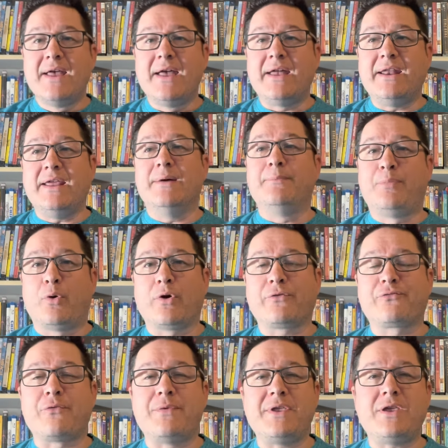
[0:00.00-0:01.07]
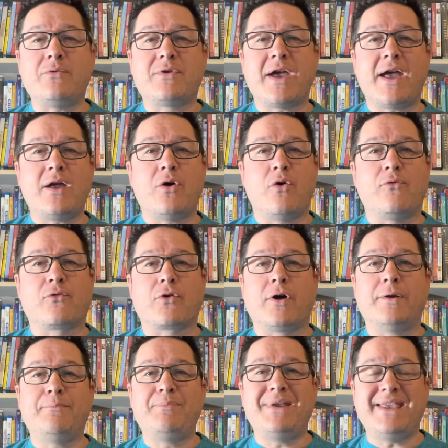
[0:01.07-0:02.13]
an import from the UK over
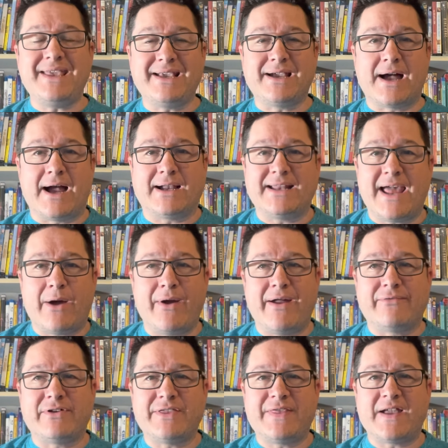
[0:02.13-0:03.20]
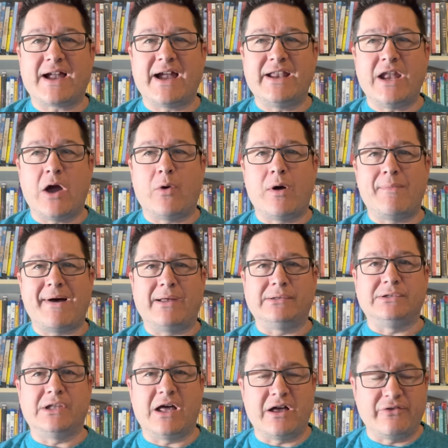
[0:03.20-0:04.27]
on Peacock now, Everything I Know About
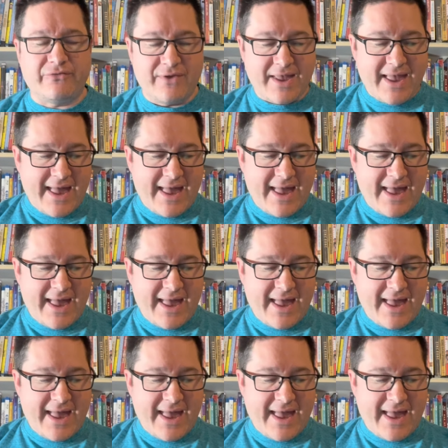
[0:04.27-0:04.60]
Love,